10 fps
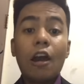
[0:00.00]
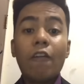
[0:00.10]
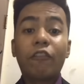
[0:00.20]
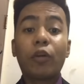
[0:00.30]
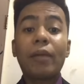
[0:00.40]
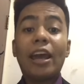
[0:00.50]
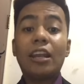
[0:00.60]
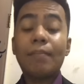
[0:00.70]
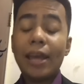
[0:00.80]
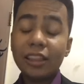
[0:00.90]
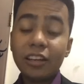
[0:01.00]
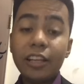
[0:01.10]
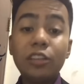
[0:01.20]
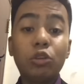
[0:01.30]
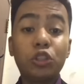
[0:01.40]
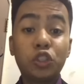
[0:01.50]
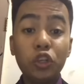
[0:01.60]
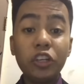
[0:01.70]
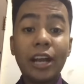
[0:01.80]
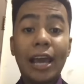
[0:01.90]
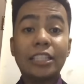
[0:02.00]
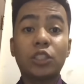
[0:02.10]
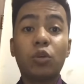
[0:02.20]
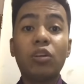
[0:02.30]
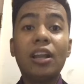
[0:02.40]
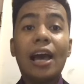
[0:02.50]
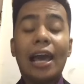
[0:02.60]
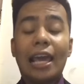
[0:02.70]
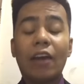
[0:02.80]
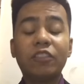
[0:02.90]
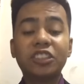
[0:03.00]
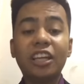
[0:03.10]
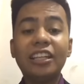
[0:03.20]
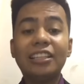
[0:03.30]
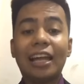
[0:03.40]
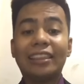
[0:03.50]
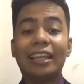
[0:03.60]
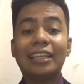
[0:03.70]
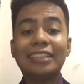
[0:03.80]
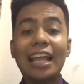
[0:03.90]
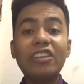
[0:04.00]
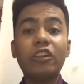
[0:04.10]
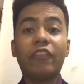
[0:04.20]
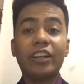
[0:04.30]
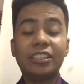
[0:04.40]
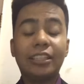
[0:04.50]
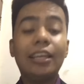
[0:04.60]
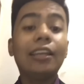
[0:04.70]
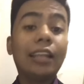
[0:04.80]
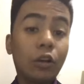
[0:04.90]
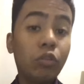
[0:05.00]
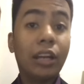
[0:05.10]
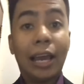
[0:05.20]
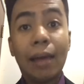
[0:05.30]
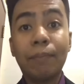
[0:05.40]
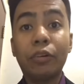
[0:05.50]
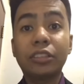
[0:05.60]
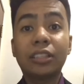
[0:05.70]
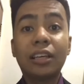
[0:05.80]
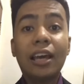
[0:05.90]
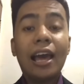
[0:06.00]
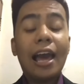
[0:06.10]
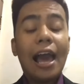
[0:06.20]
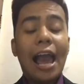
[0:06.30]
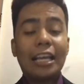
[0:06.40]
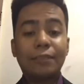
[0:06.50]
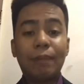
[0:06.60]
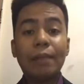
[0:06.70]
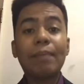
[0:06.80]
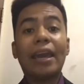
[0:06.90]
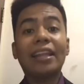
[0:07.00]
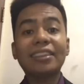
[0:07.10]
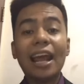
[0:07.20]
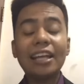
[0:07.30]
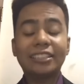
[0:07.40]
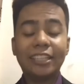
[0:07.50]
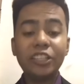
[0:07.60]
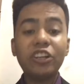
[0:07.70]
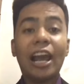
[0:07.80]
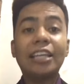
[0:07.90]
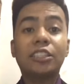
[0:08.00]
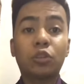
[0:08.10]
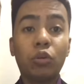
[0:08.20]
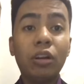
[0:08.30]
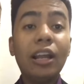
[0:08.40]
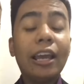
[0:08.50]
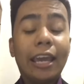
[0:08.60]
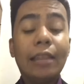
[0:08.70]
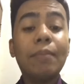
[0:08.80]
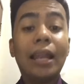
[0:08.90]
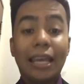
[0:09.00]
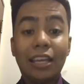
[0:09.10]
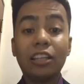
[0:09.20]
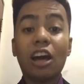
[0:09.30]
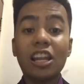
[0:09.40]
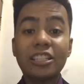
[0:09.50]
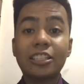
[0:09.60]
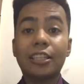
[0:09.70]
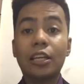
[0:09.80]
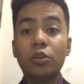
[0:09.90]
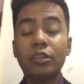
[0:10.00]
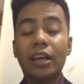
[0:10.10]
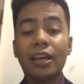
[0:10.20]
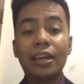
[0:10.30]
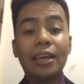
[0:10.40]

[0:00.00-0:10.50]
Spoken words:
From elementary to junior high school, I have studied at De La Salle University, Laguna campus. I spent my entire senior high school in Malayan Colleges, Laguna.